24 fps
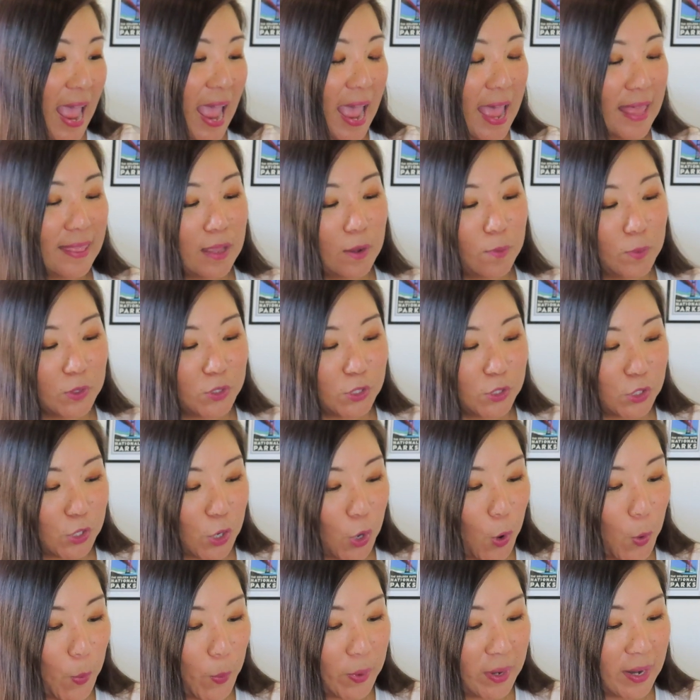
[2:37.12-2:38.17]
and then we'll just
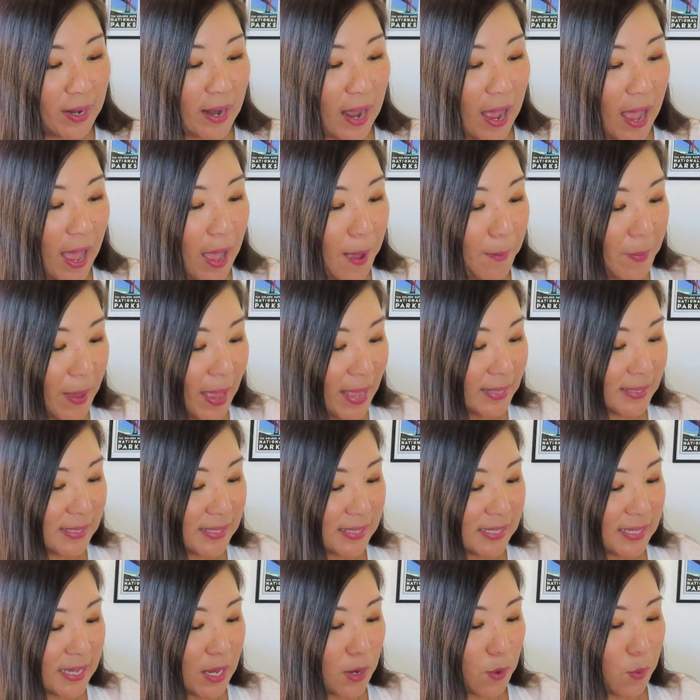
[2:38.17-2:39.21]
open it up and
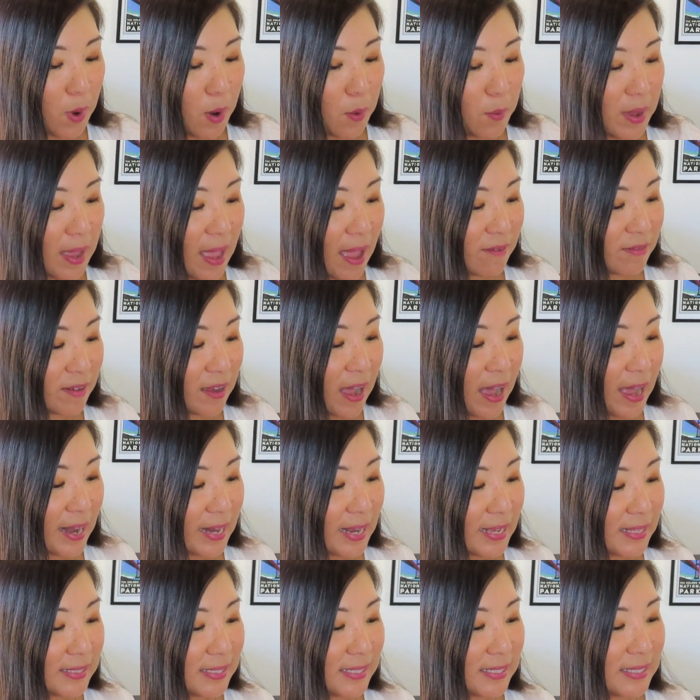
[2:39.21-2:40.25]
see what we have
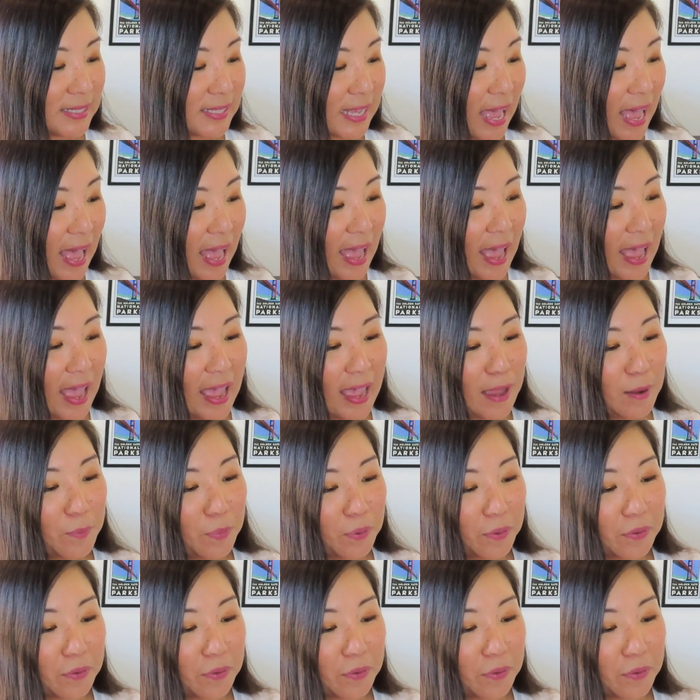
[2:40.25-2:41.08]
got inside.